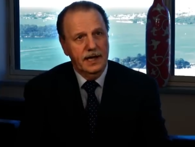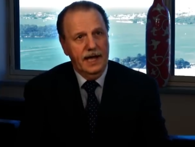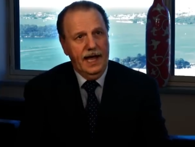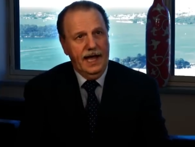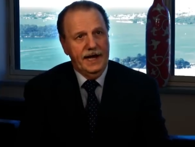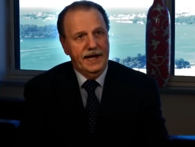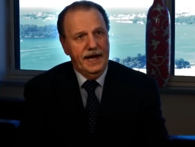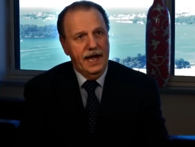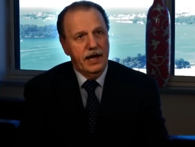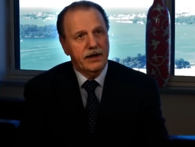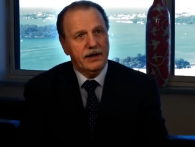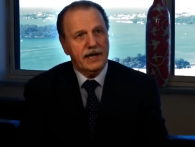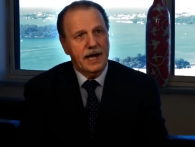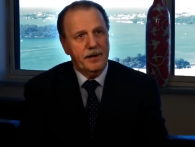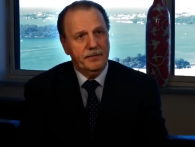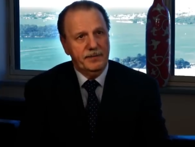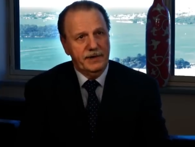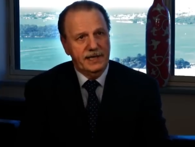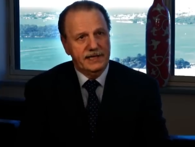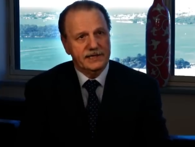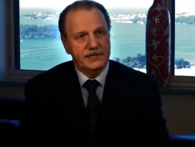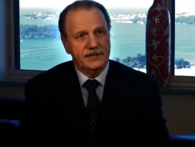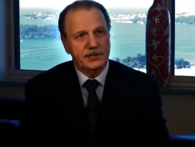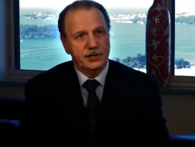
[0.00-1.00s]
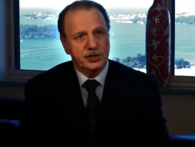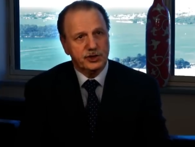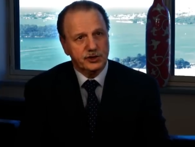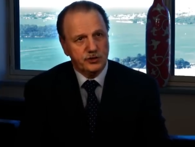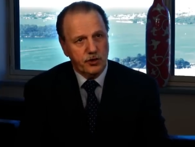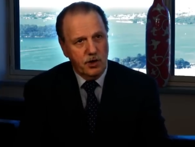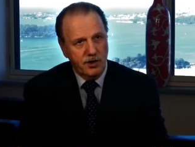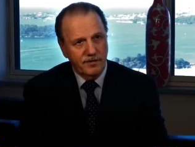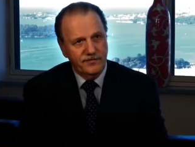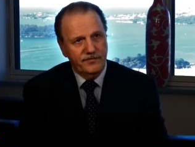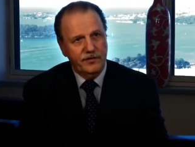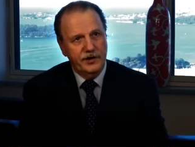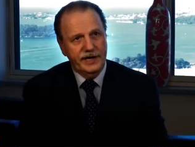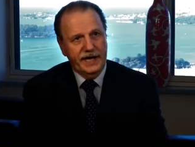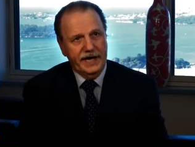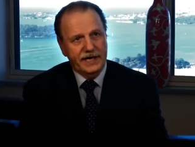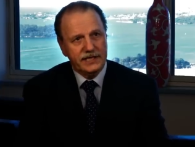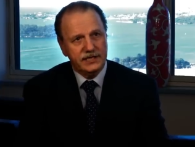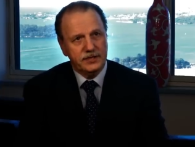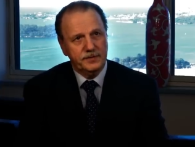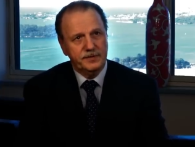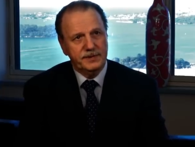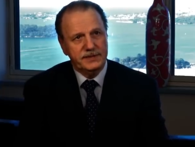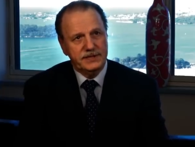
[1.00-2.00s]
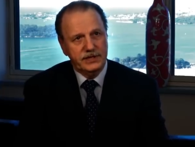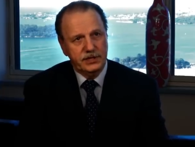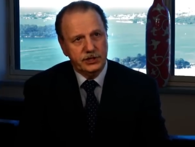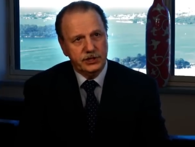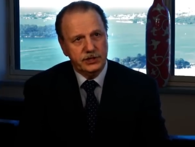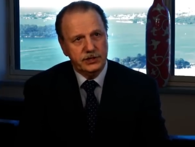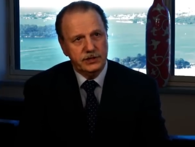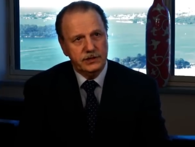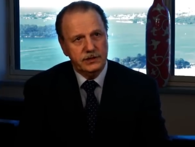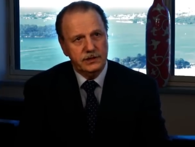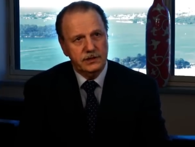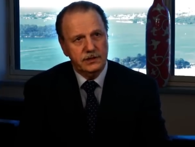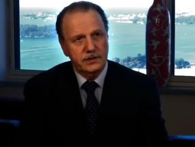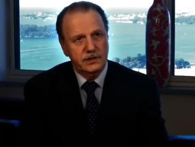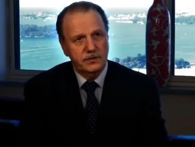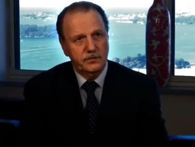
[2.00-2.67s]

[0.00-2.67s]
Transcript: and our company is in a strong financial position